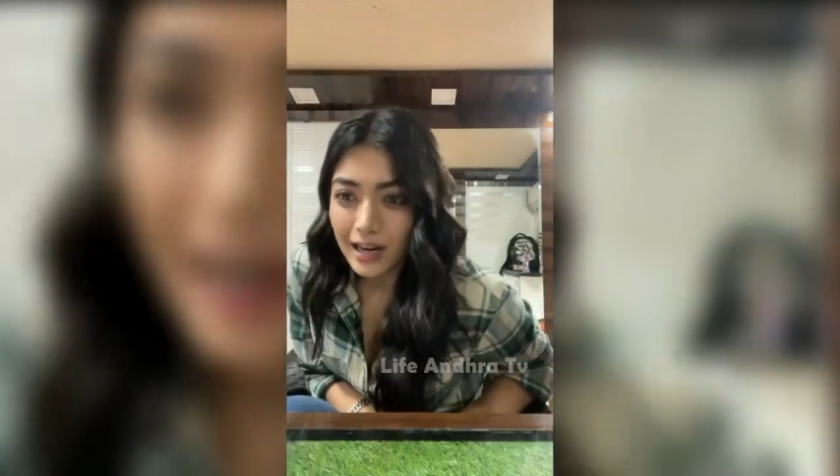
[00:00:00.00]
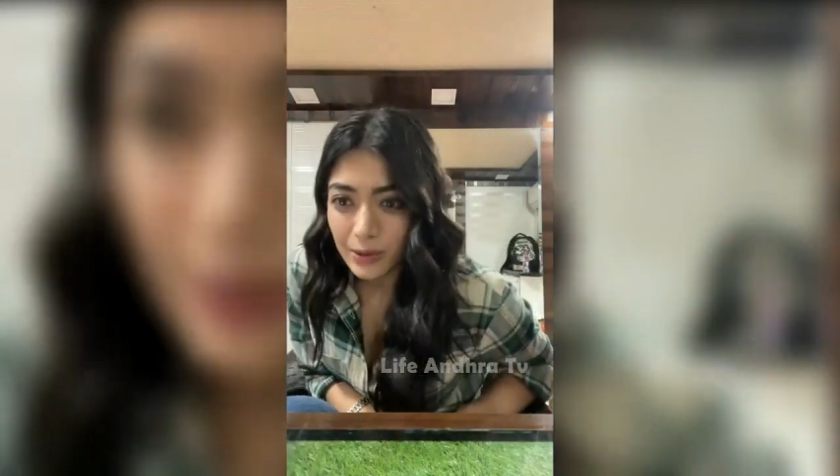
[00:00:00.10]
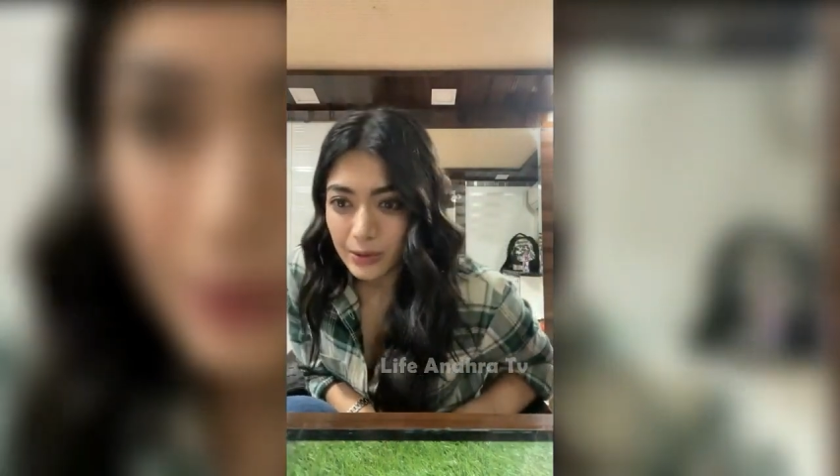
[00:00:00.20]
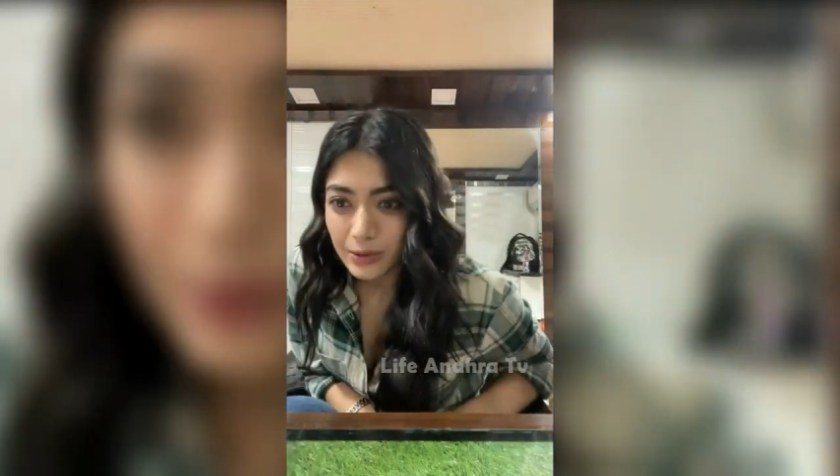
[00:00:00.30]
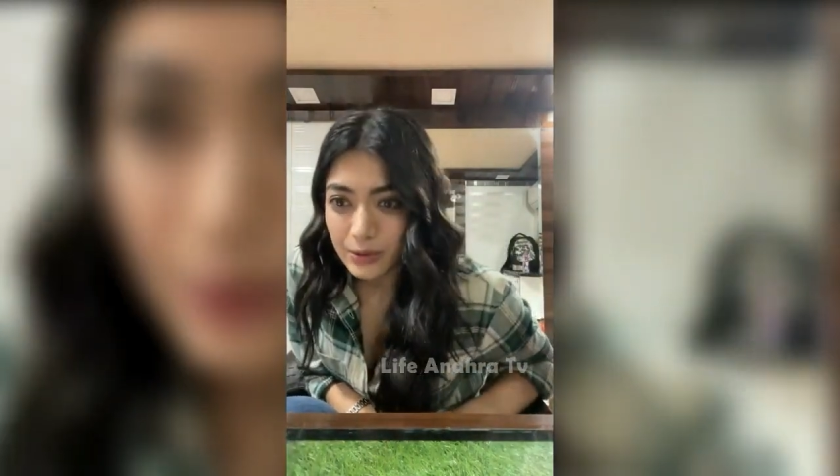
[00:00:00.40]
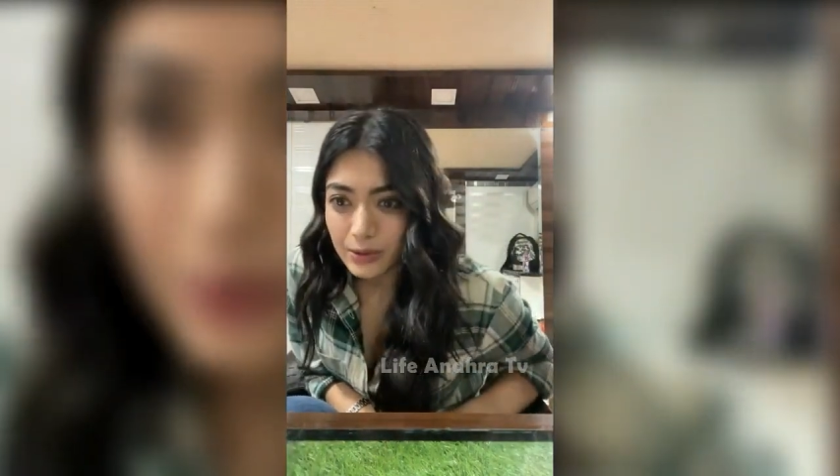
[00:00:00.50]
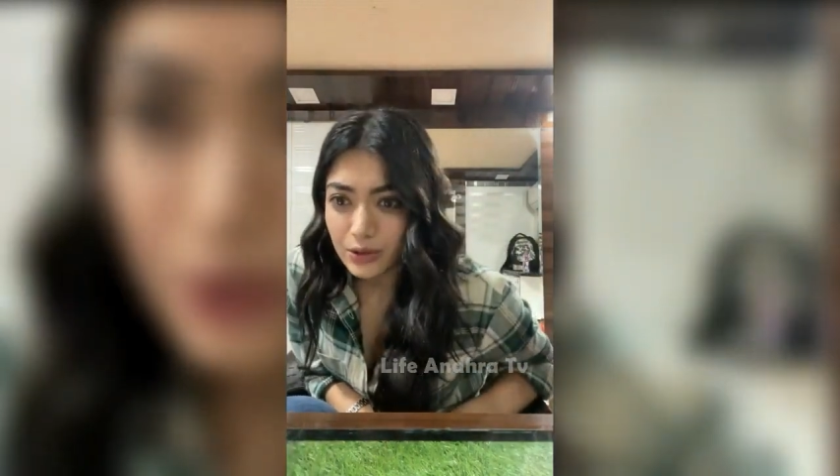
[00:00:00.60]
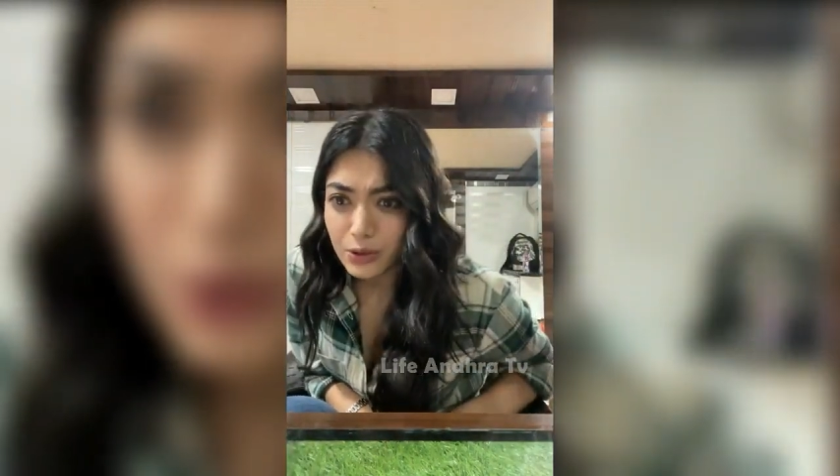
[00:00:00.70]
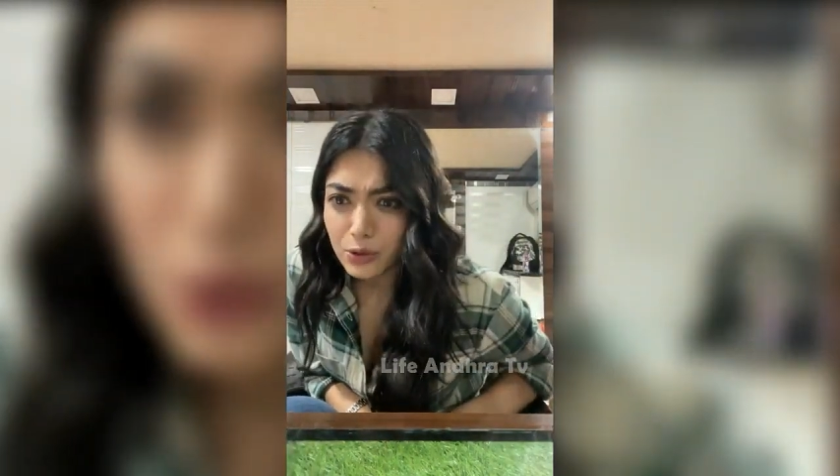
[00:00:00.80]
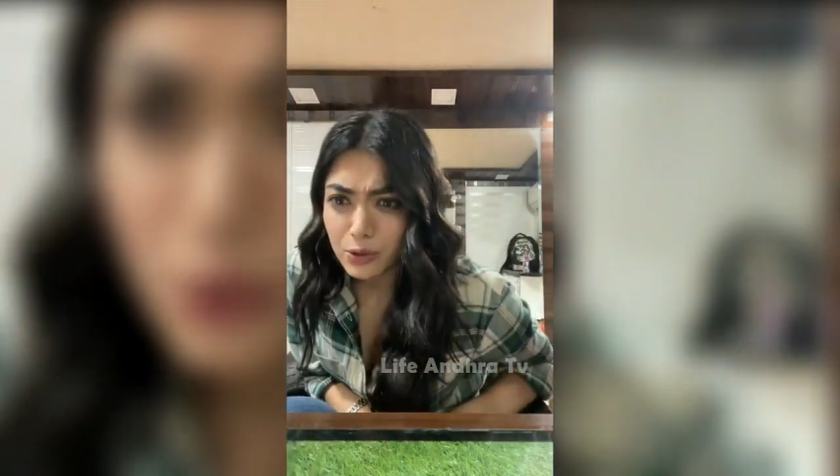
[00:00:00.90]
How
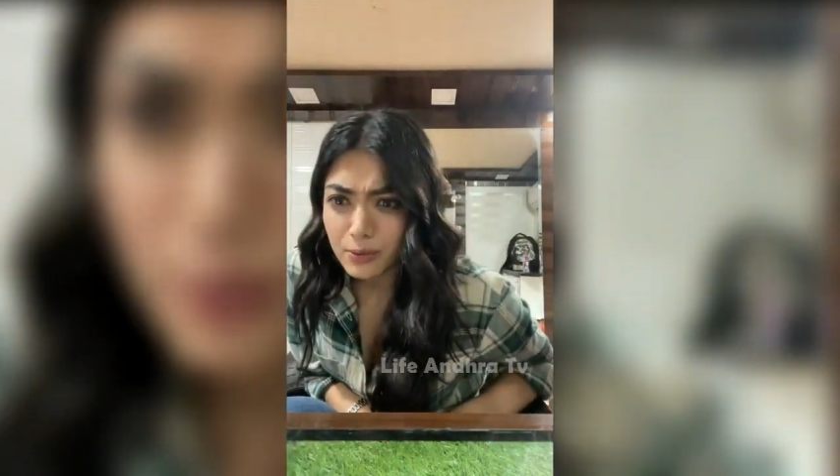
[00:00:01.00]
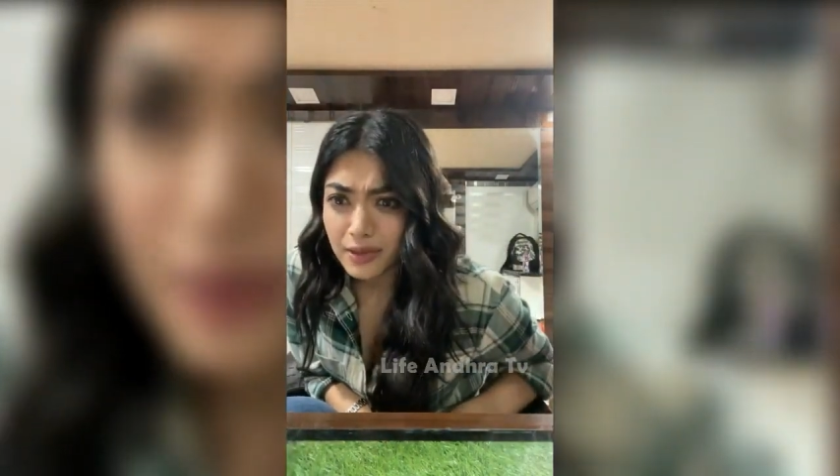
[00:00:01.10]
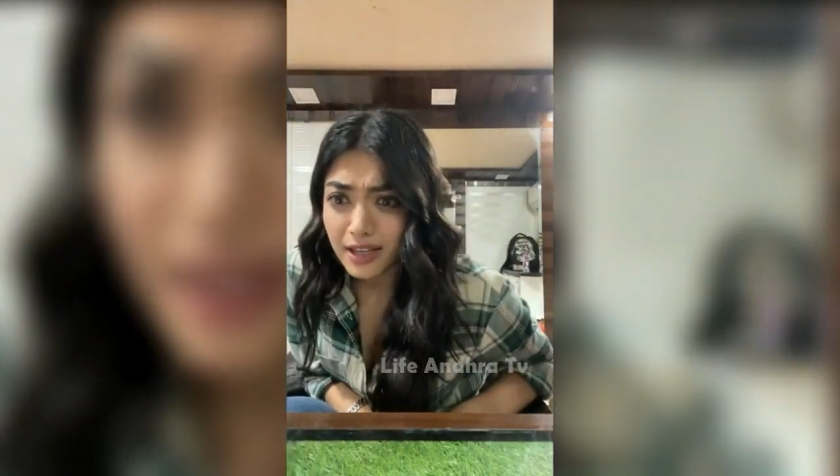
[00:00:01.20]
you